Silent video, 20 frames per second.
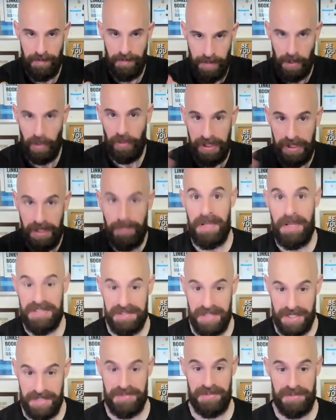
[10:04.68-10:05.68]
building a
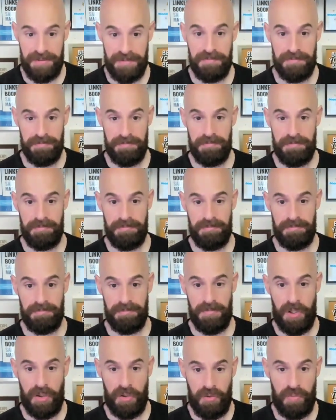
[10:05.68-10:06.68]
business,
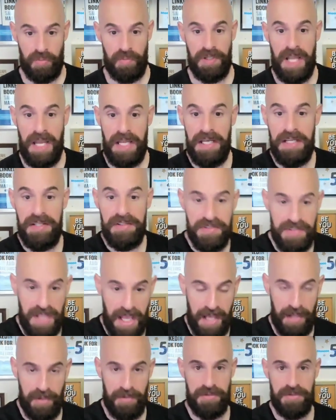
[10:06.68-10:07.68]
creating
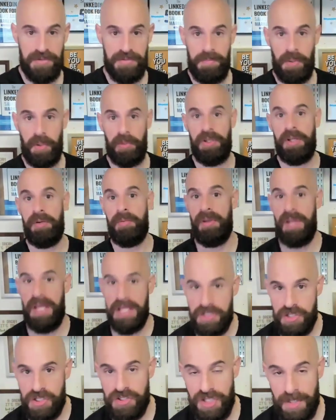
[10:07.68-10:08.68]
sales, building
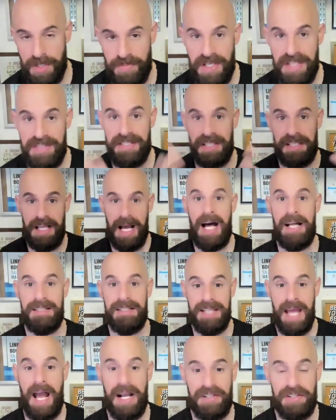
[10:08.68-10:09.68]
relationships, it's a
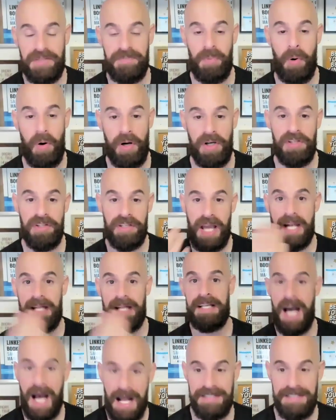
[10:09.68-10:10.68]
contact sport. You got to
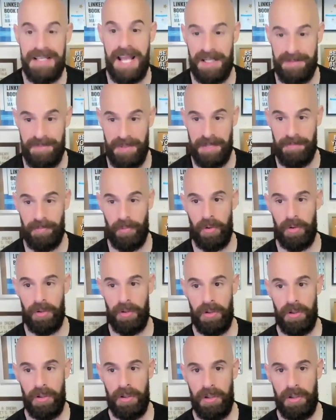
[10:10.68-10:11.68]
contact people.
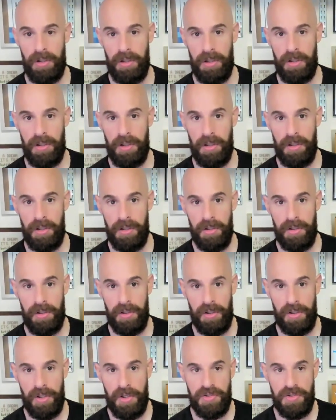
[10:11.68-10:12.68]

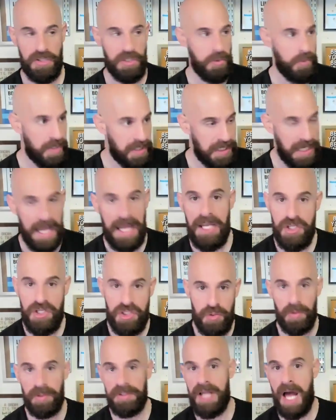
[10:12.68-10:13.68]
So you
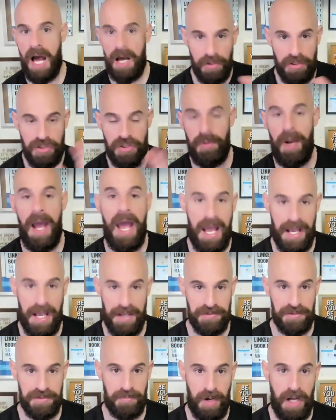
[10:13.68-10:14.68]
engage, you acknowledge, you
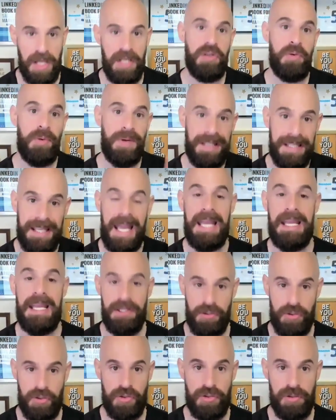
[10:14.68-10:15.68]
ask, right? You
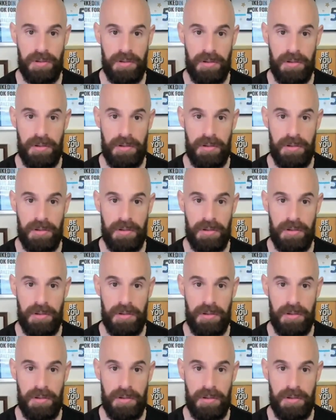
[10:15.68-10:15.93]
engage.